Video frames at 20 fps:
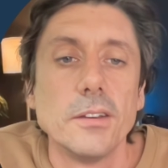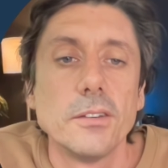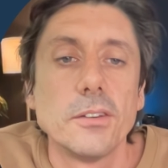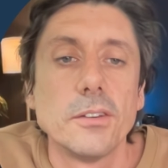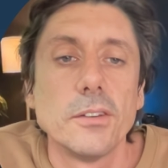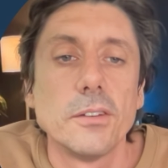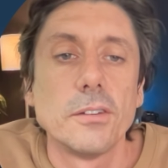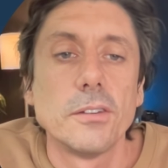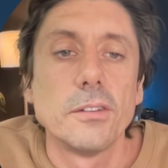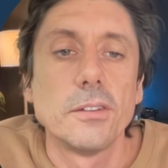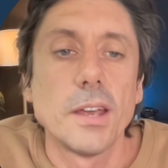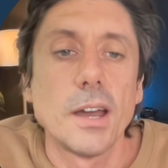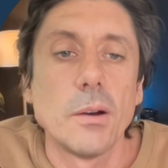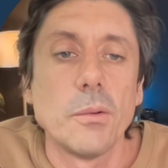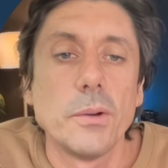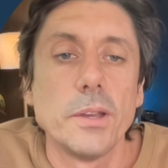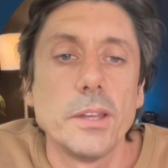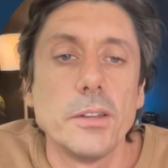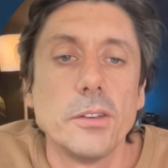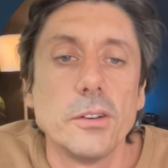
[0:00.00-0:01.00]
So this is
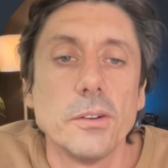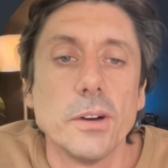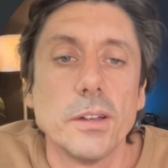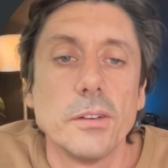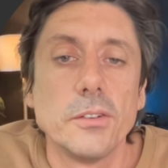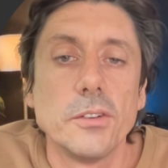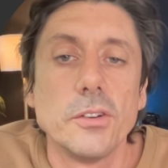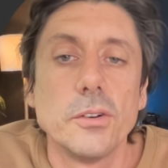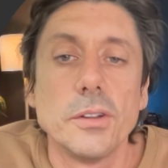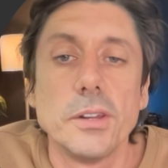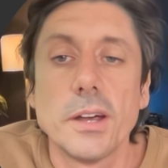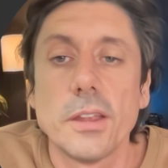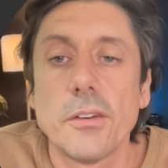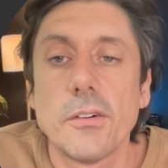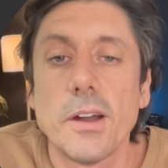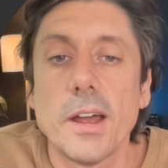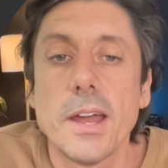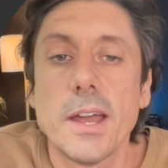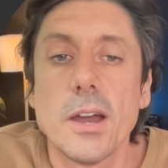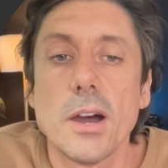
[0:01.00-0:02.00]
how we do it. We do
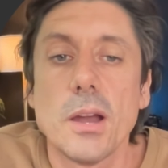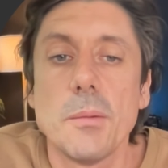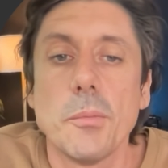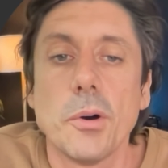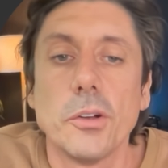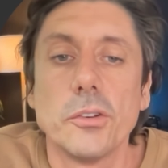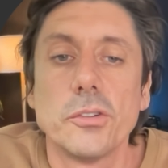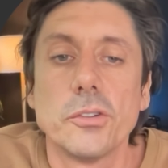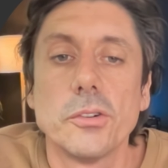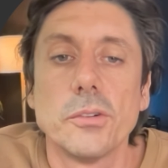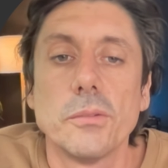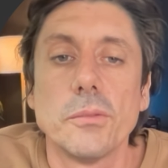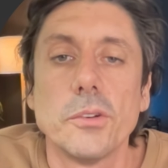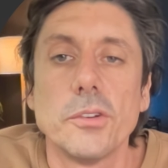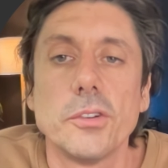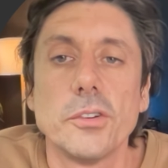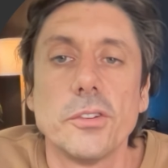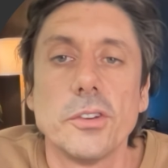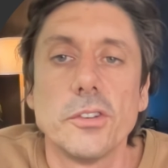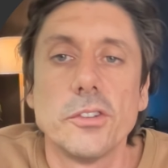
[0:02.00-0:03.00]
another AI module,
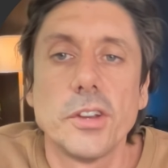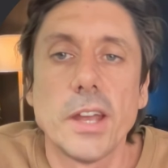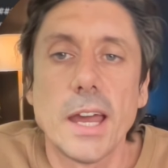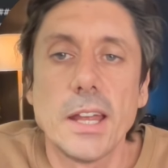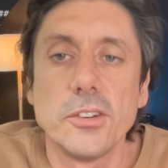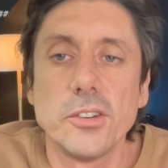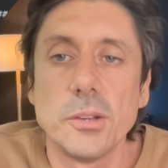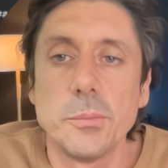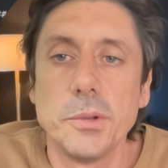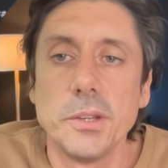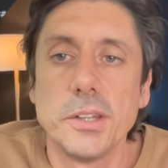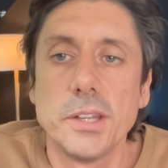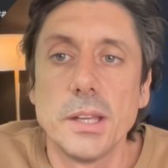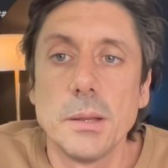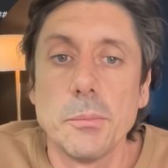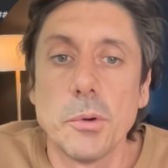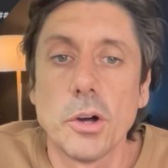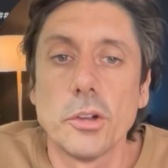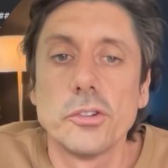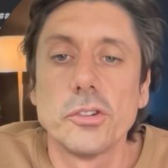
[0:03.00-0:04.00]
which is a
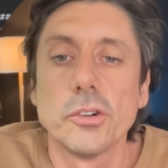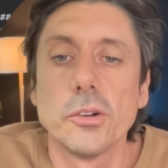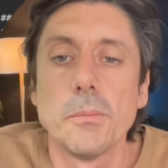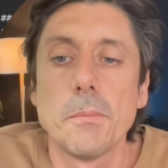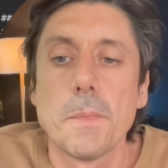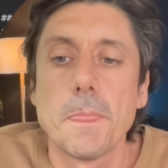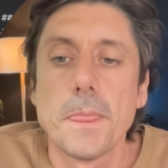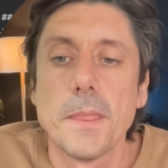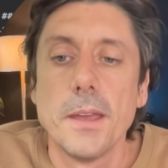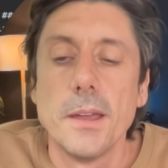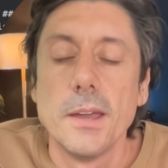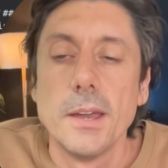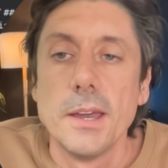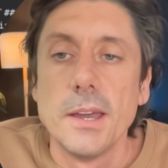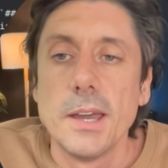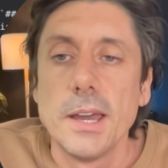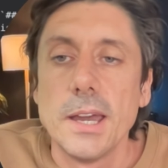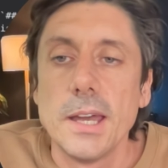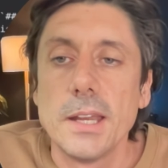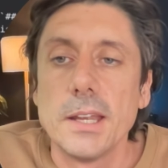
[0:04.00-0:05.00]
ChatGPT module.
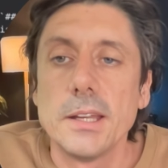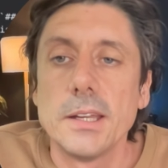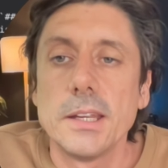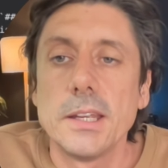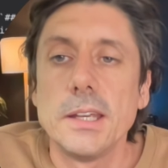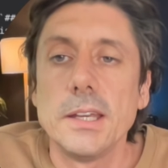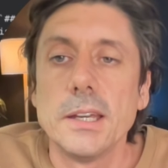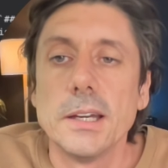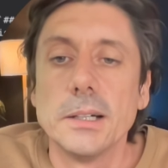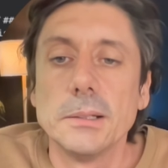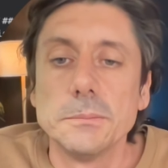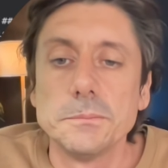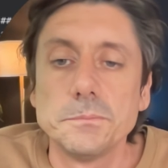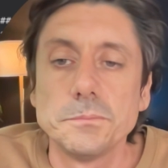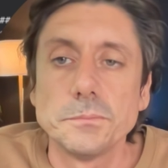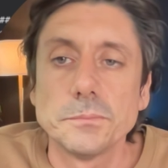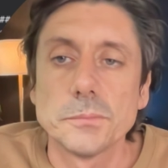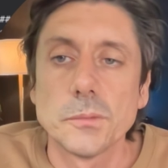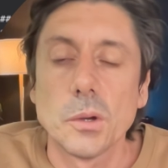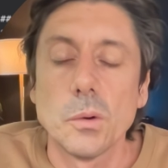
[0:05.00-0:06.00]
And in here,
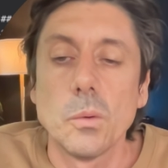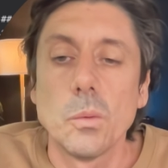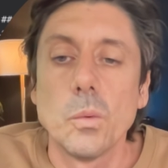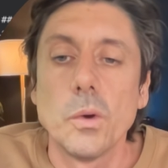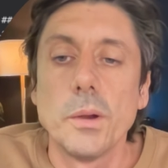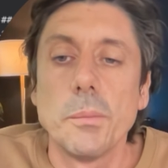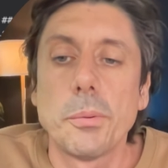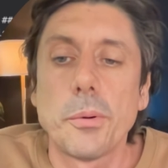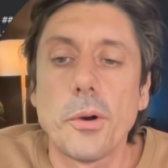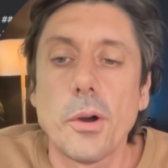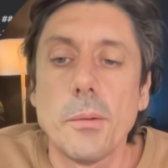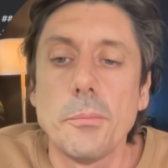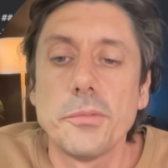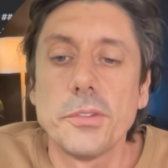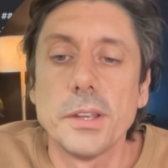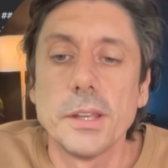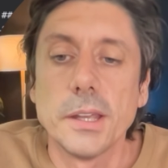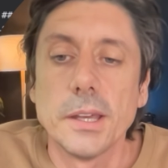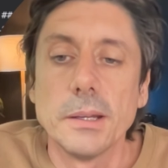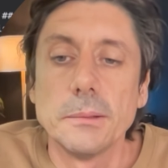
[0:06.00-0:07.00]
we're
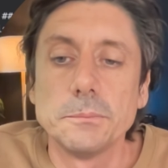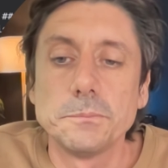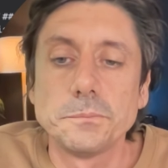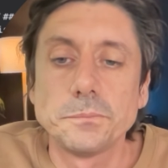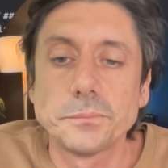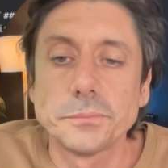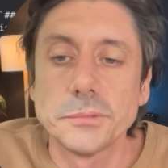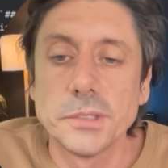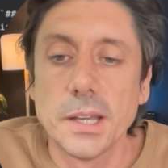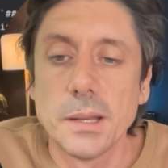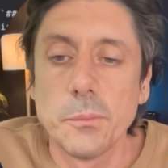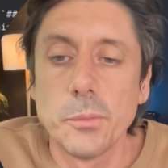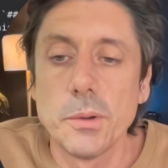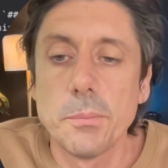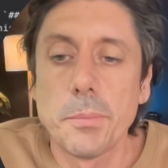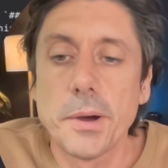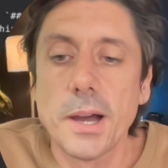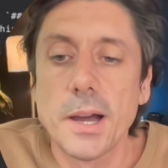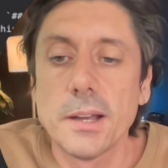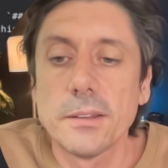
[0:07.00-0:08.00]
prompting it and
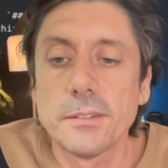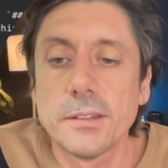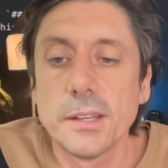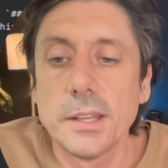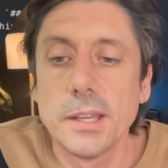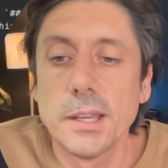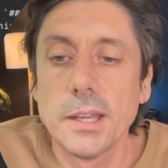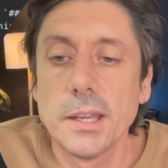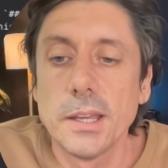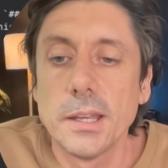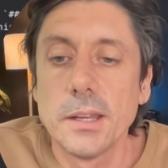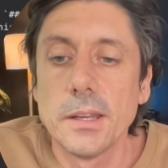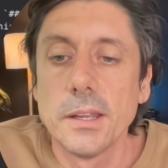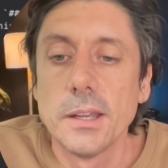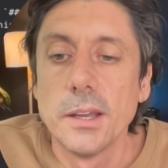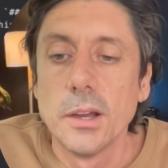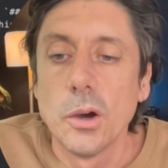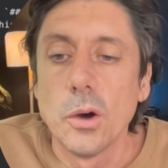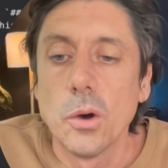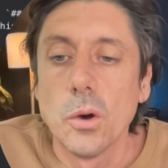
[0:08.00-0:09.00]
we're passing in
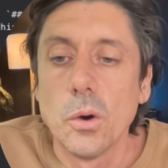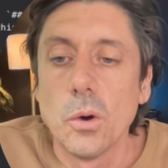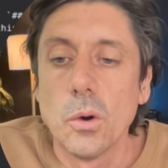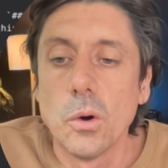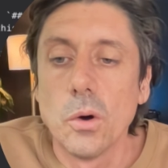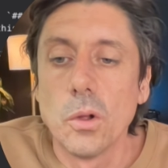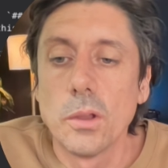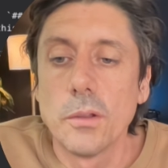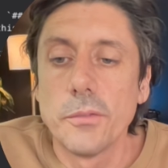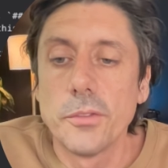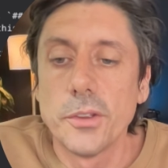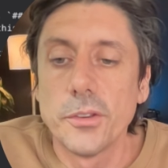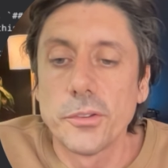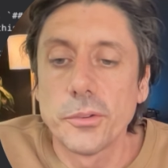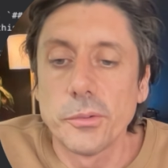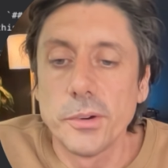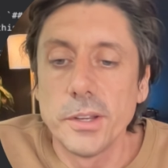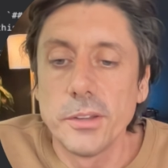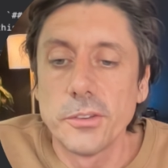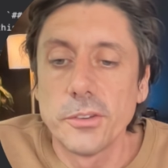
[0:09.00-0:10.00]
all of
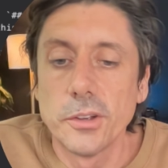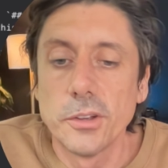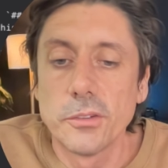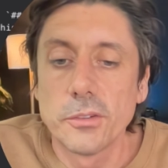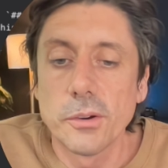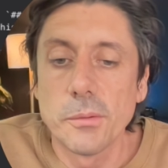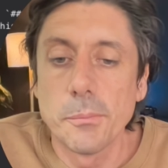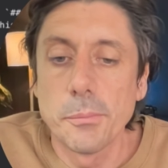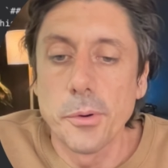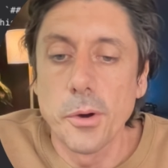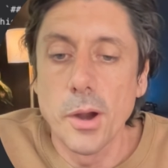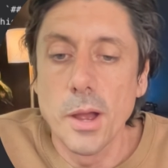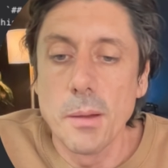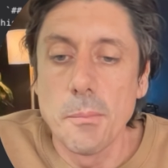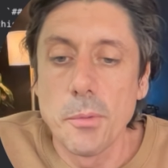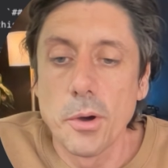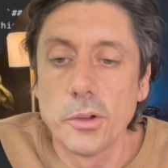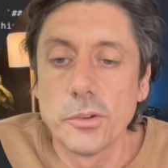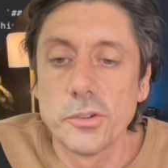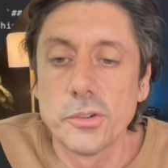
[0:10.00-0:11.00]
this research from
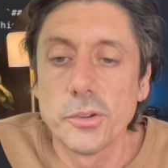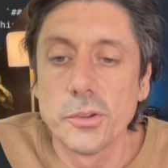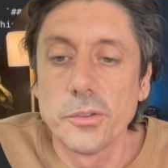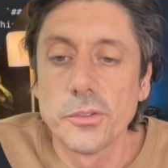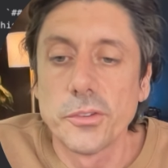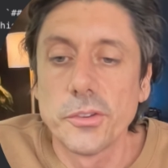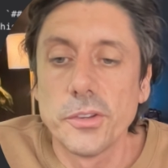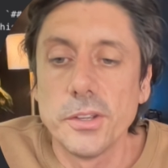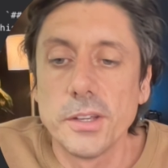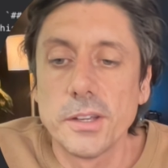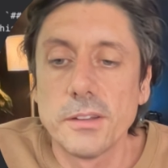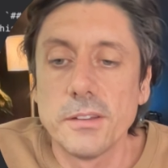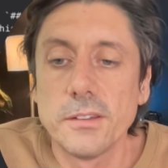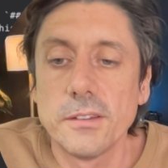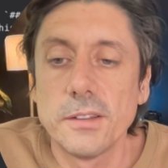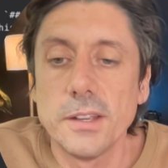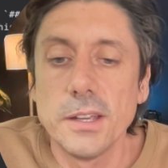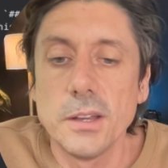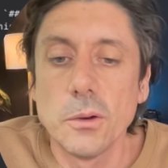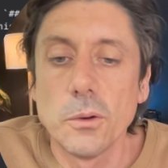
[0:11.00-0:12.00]
prior modules. So you can
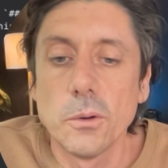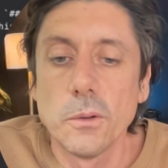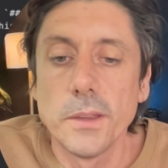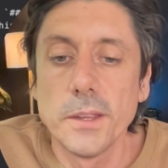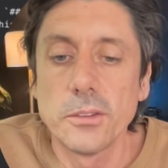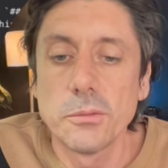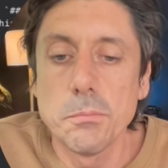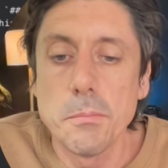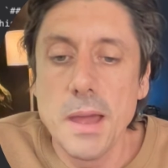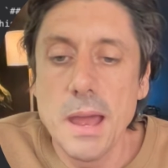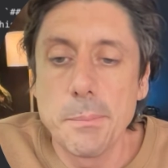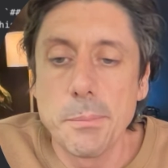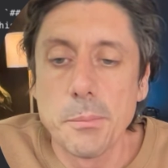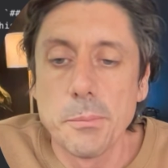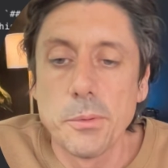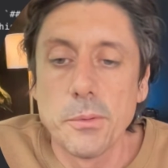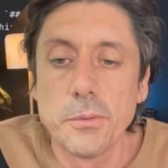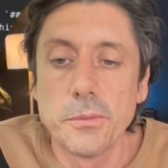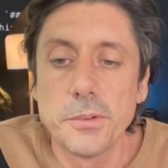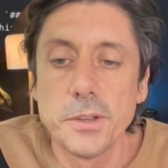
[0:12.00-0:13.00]
see all these
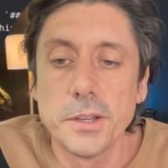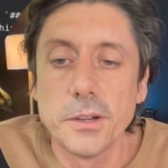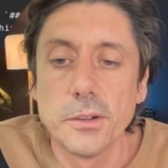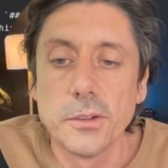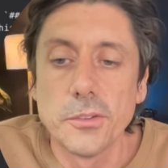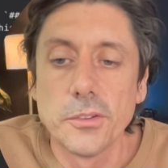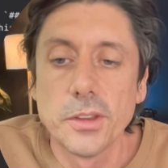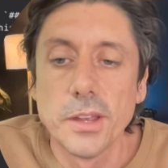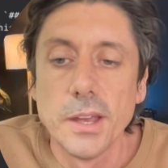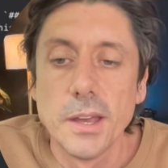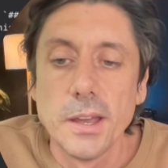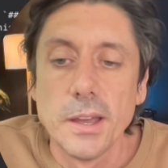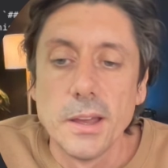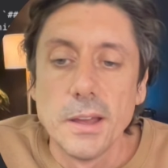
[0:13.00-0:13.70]
mappable fields.